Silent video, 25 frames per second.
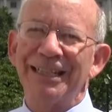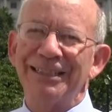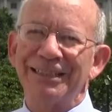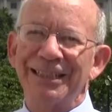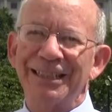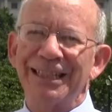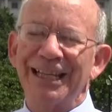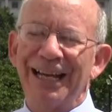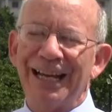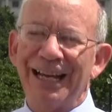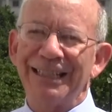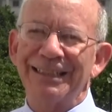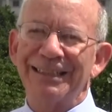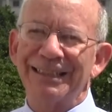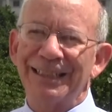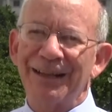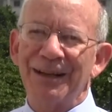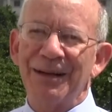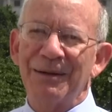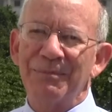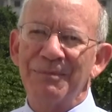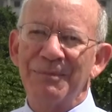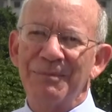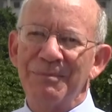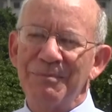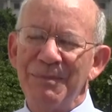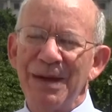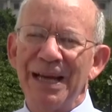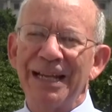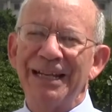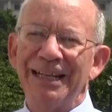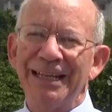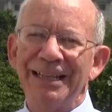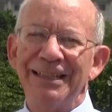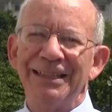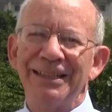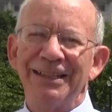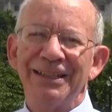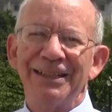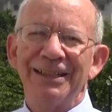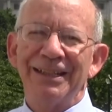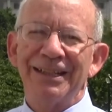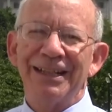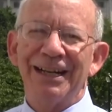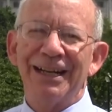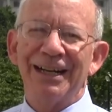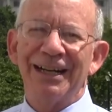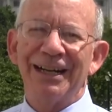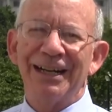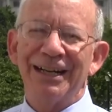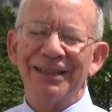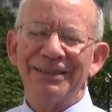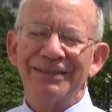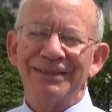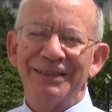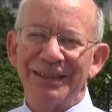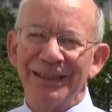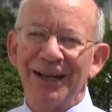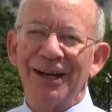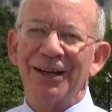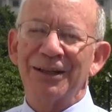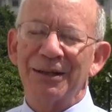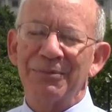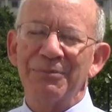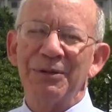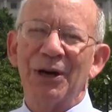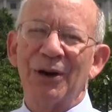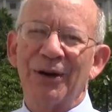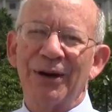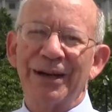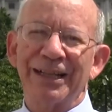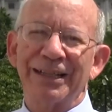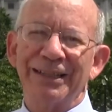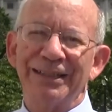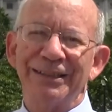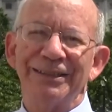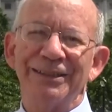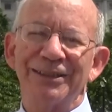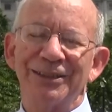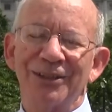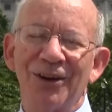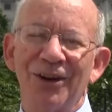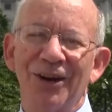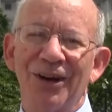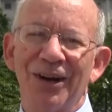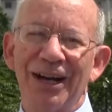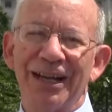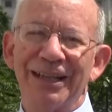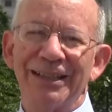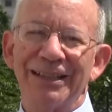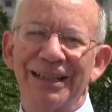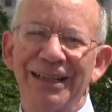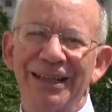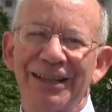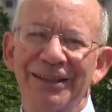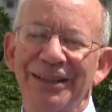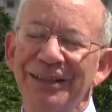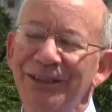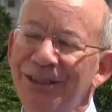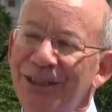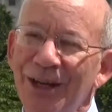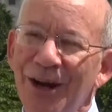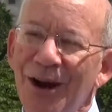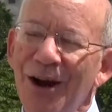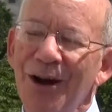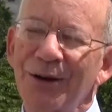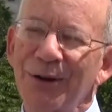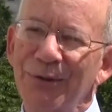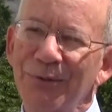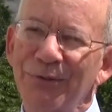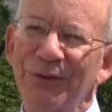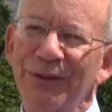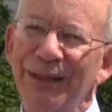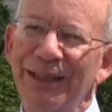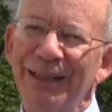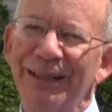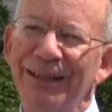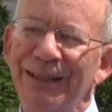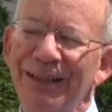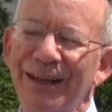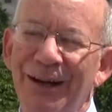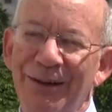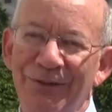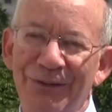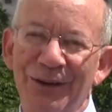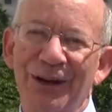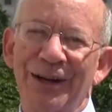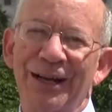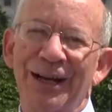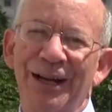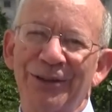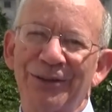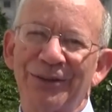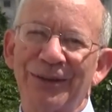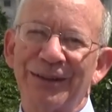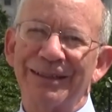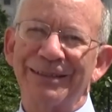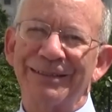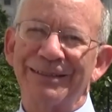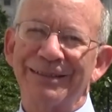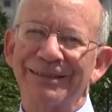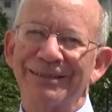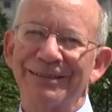to educate many young Americans on the geography of our country.